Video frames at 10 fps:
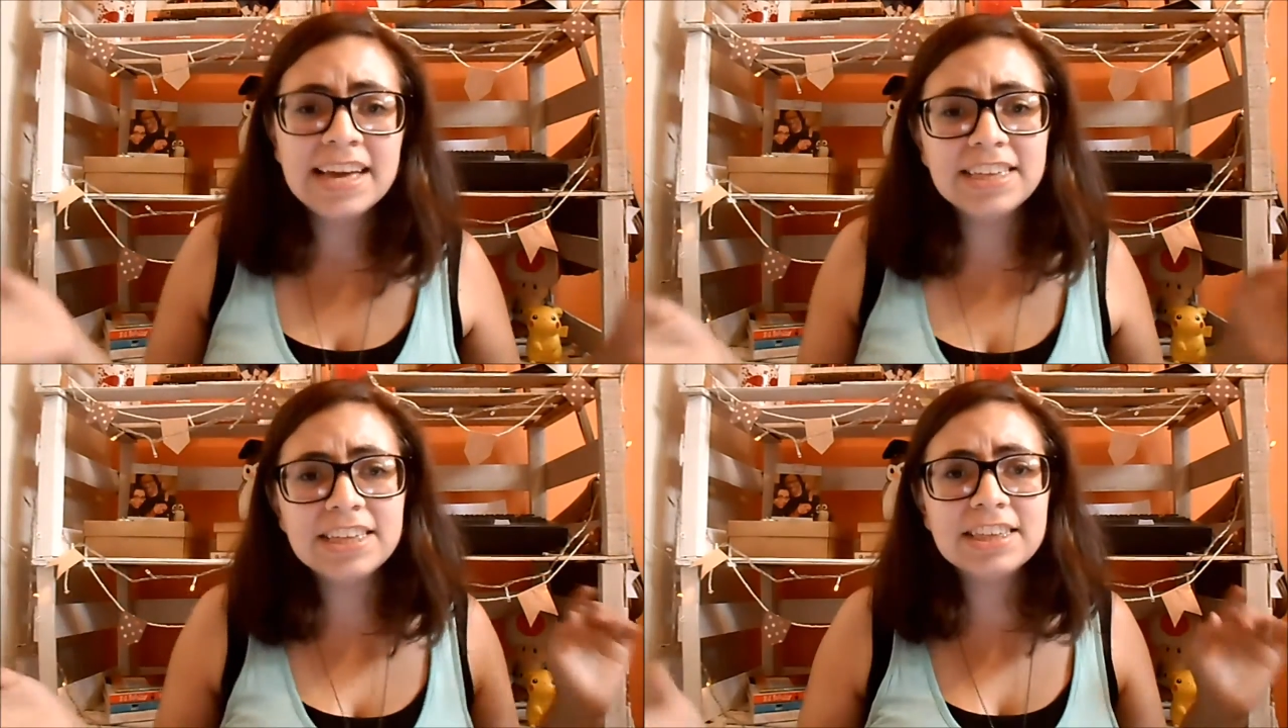
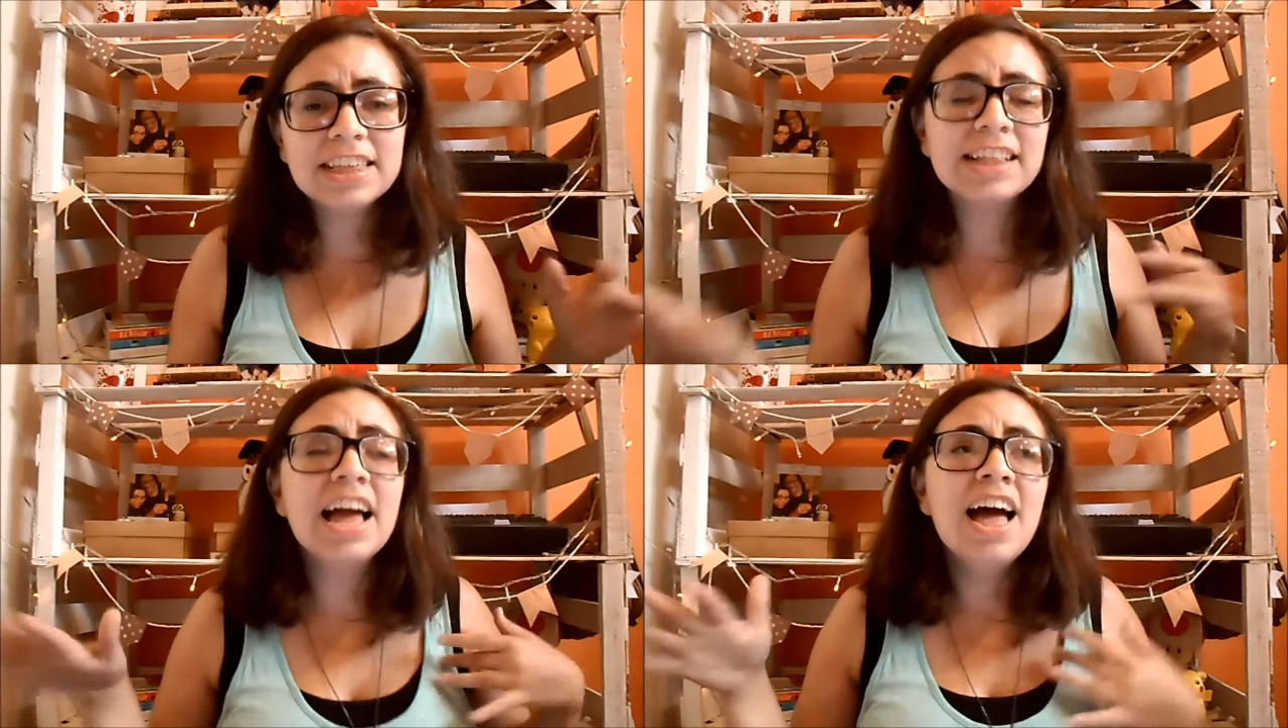and she's
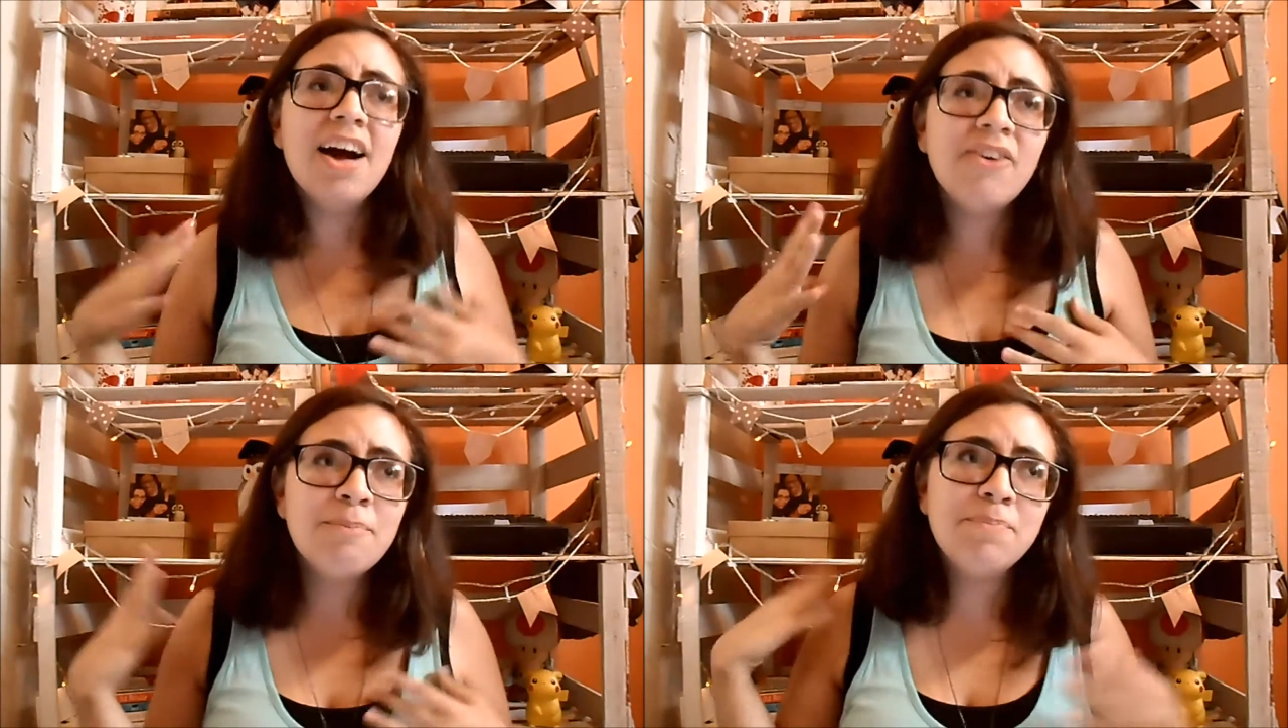just gonna,
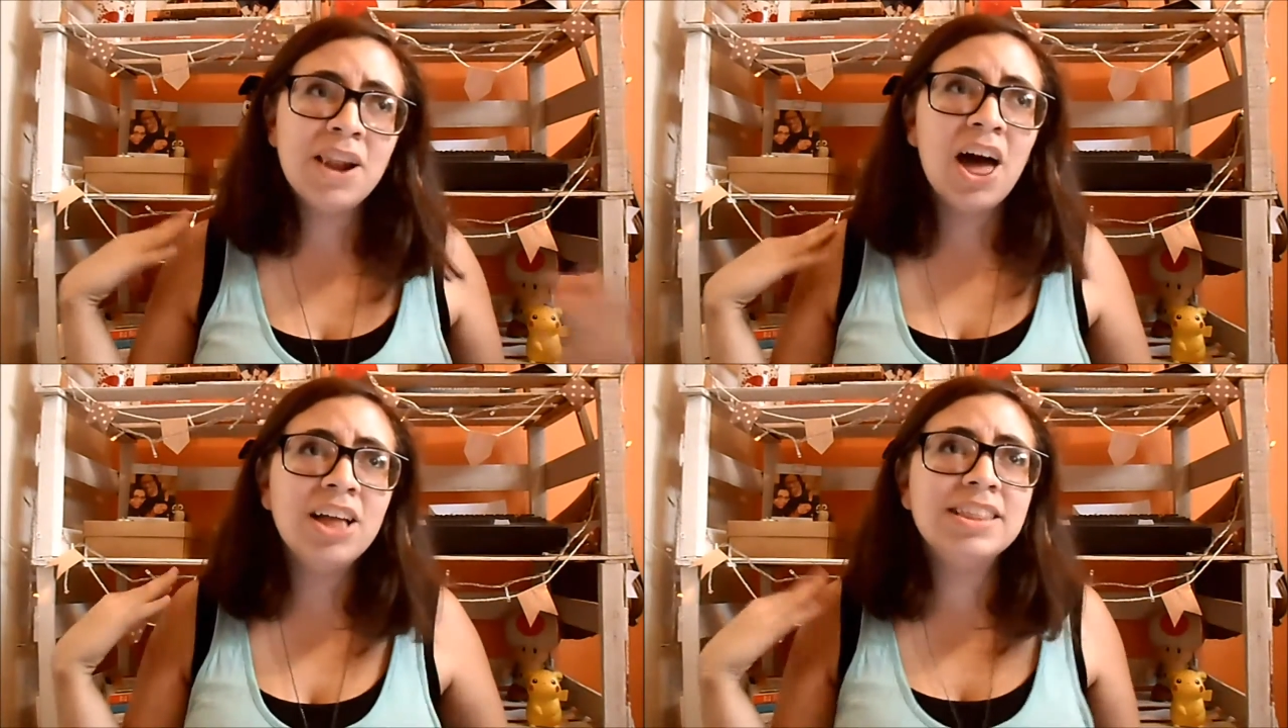oh, I'm
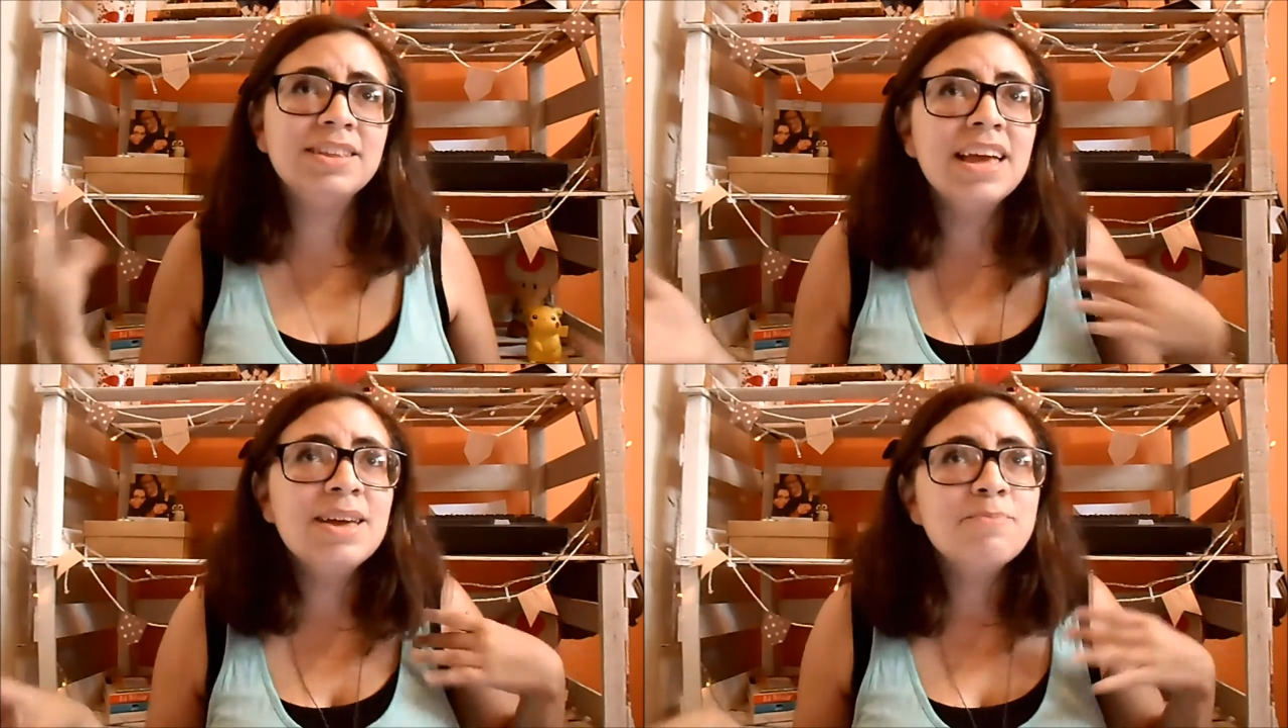blonde
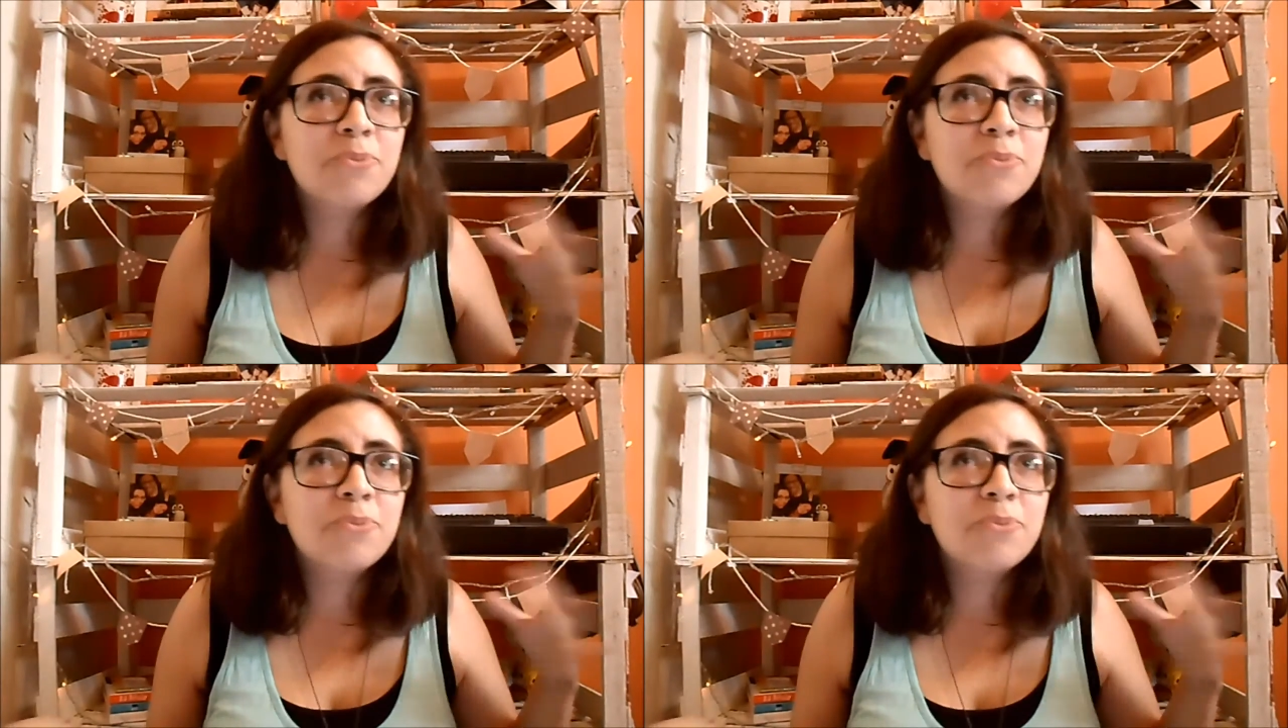and